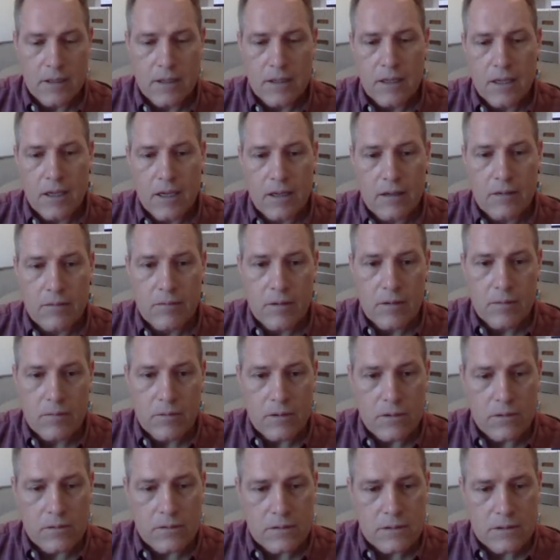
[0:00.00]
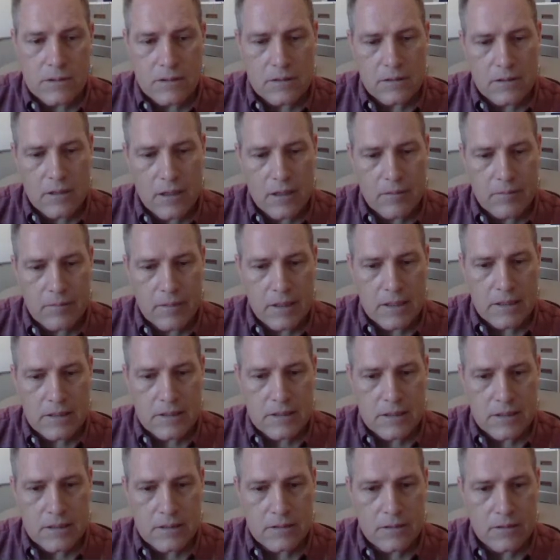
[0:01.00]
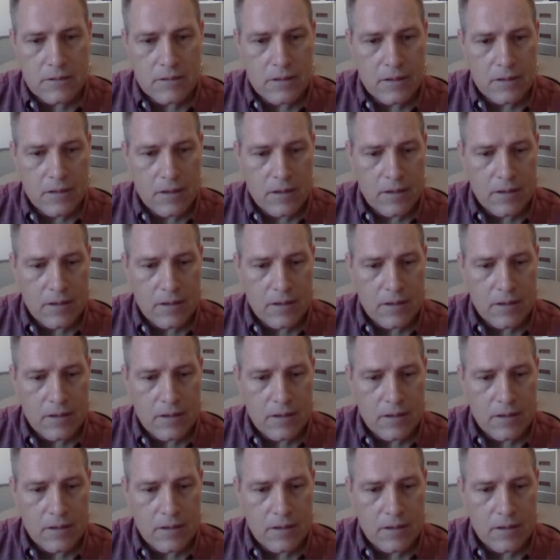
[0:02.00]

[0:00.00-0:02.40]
And we will also dimension